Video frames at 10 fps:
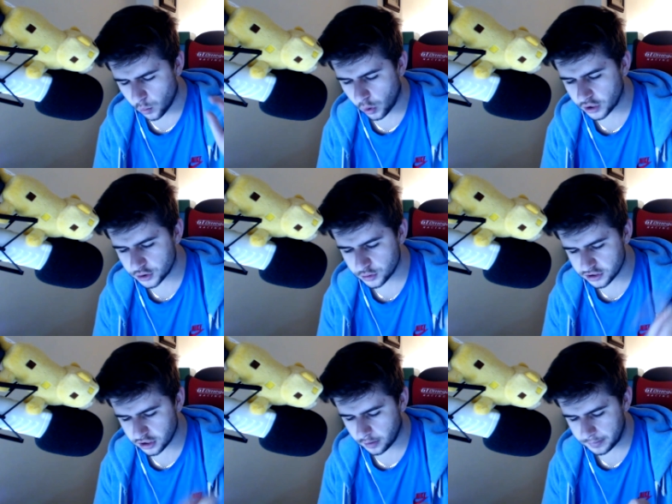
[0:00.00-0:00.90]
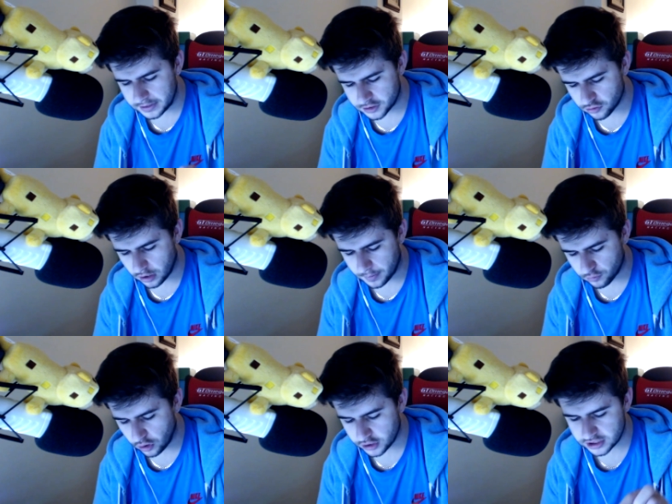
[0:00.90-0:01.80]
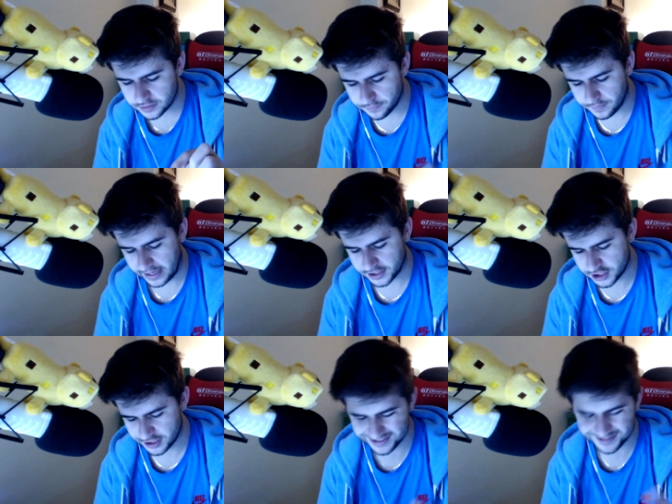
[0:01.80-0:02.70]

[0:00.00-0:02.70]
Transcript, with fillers: What do zombies drop? Rotten flesh.